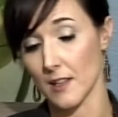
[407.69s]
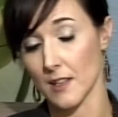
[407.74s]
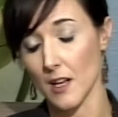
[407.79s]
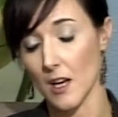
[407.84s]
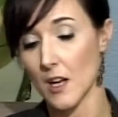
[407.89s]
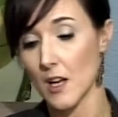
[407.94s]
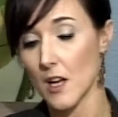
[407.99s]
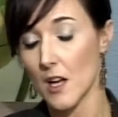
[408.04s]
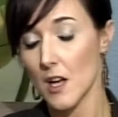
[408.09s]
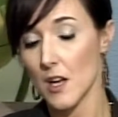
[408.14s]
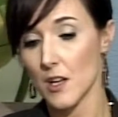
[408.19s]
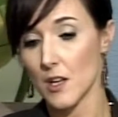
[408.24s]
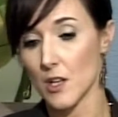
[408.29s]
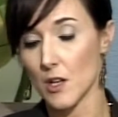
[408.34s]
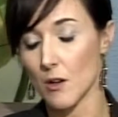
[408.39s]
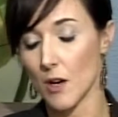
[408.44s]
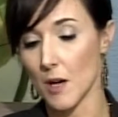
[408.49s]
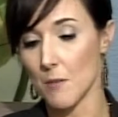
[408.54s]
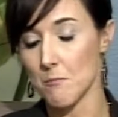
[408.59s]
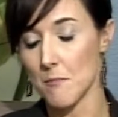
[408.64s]
And, you
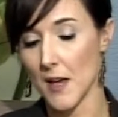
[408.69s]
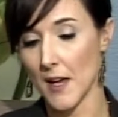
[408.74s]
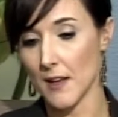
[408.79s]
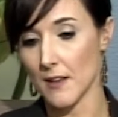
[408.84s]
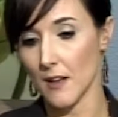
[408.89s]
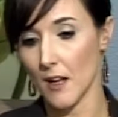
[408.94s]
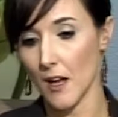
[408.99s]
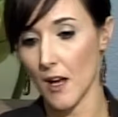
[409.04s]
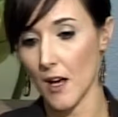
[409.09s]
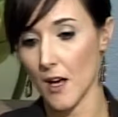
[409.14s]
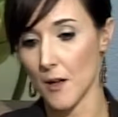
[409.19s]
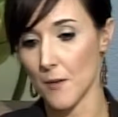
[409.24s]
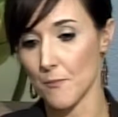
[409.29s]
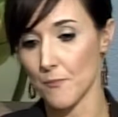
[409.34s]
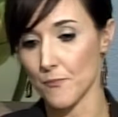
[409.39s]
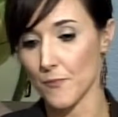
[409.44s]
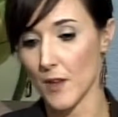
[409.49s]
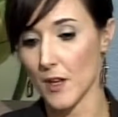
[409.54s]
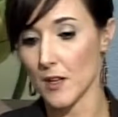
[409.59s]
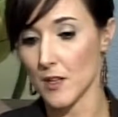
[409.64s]
know, I met
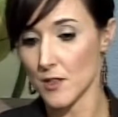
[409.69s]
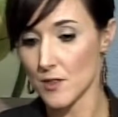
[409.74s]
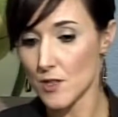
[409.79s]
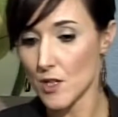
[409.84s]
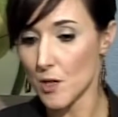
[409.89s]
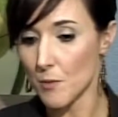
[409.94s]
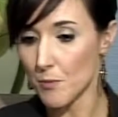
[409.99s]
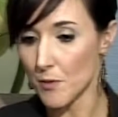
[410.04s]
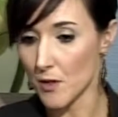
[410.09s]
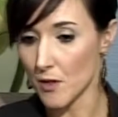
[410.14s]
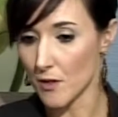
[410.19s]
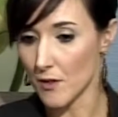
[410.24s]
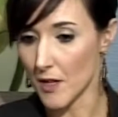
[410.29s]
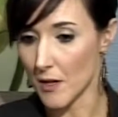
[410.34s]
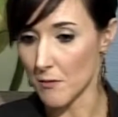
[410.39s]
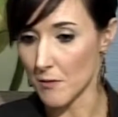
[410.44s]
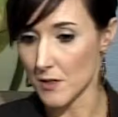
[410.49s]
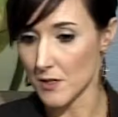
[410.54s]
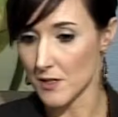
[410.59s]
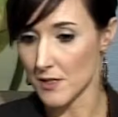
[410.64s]
an interpreter
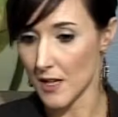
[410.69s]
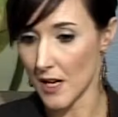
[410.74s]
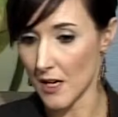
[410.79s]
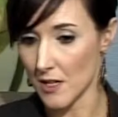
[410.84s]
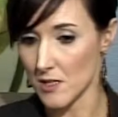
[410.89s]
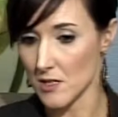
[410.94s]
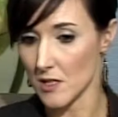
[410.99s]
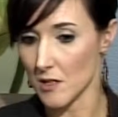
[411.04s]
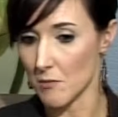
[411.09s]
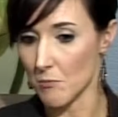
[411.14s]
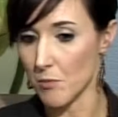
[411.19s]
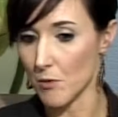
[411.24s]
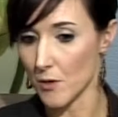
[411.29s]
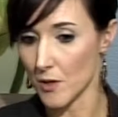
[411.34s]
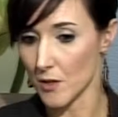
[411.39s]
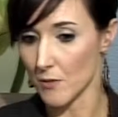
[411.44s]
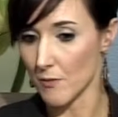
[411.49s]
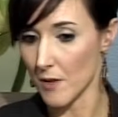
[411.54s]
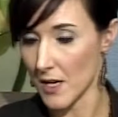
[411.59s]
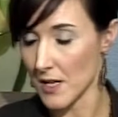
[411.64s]
that was actually
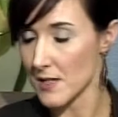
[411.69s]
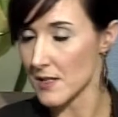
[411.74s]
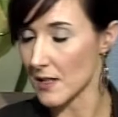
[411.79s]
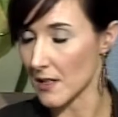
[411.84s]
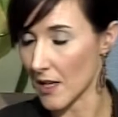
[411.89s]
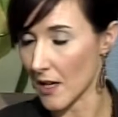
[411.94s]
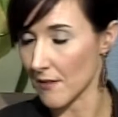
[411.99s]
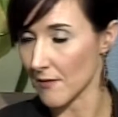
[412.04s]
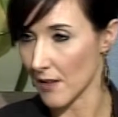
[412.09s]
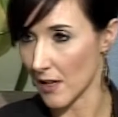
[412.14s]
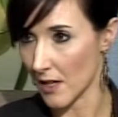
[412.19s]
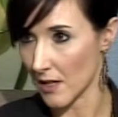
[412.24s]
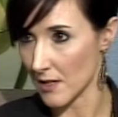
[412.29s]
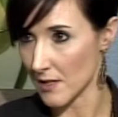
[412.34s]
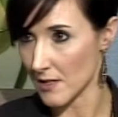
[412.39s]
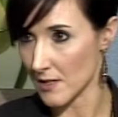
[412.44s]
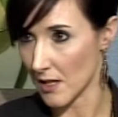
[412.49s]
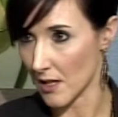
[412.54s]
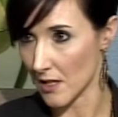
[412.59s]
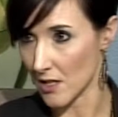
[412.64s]
born and raised in
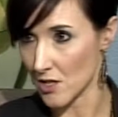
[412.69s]
Afghanistan,